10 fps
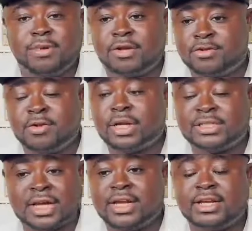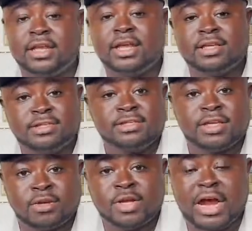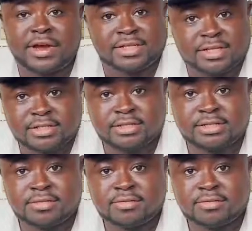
but you are targeting pseudo directors.